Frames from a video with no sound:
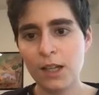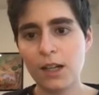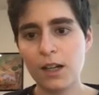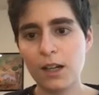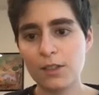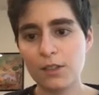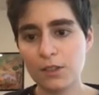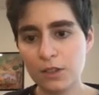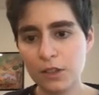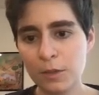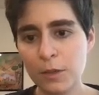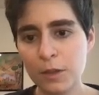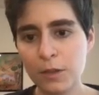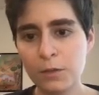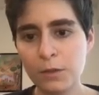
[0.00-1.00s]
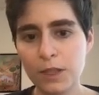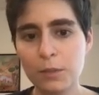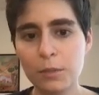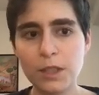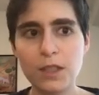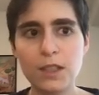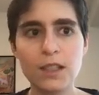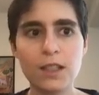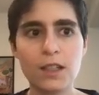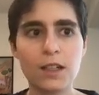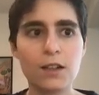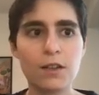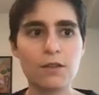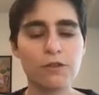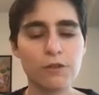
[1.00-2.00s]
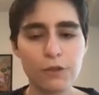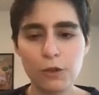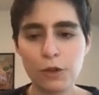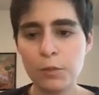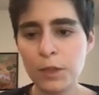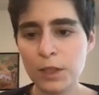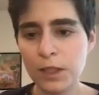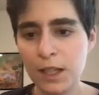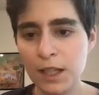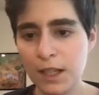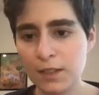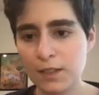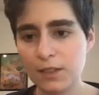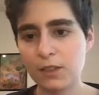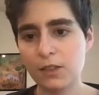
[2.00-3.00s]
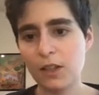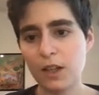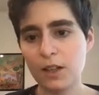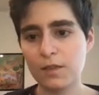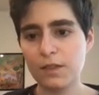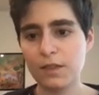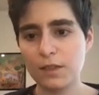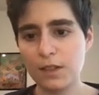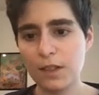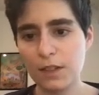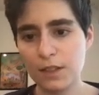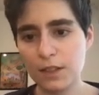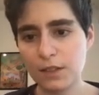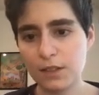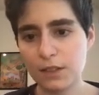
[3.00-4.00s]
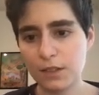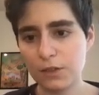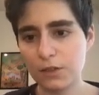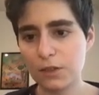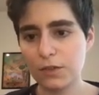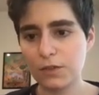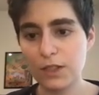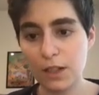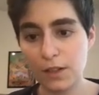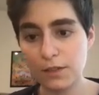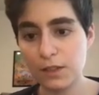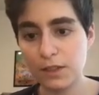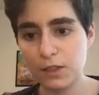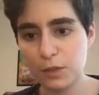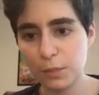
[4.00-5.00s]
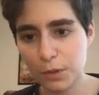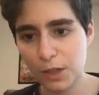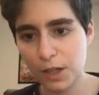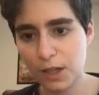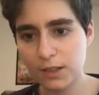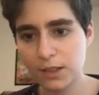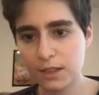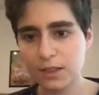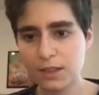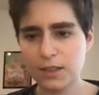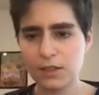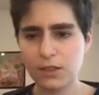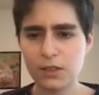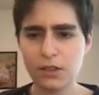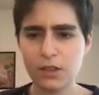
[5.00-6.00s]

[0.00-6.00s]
Uh, Serbian Wikipedia formalized a lot of its sort of governance processes.